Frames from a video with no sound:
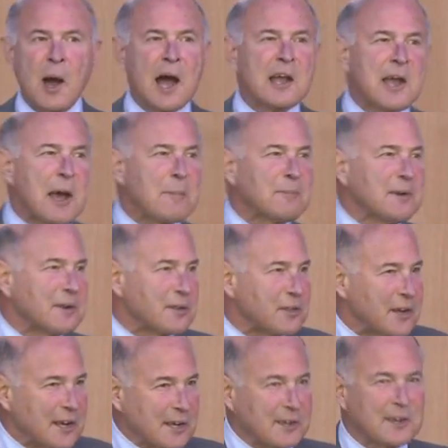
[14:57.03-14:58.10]
I happen to
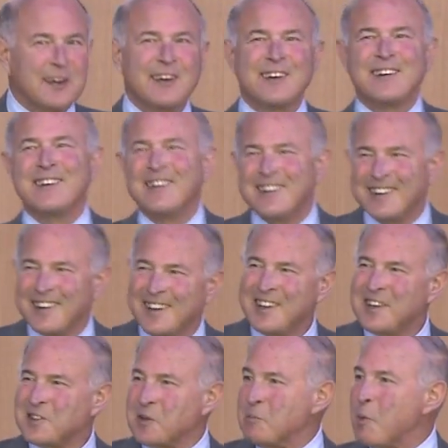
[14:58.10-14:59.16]
think
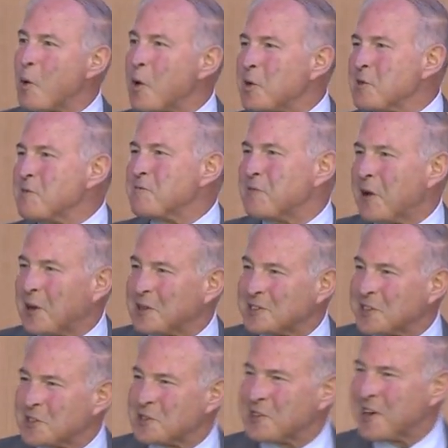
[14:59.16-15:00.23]
that more than
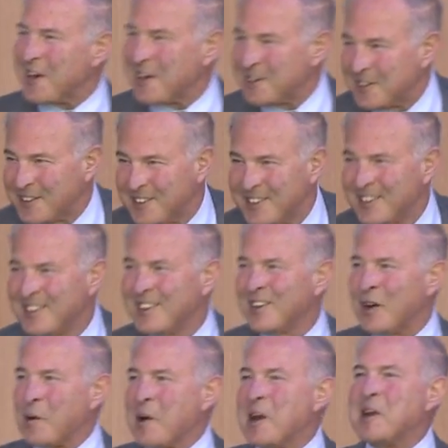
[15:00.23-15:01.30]
Federalist ten
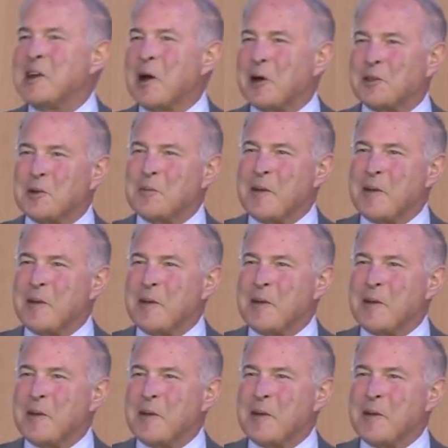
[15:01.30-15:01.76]
or any other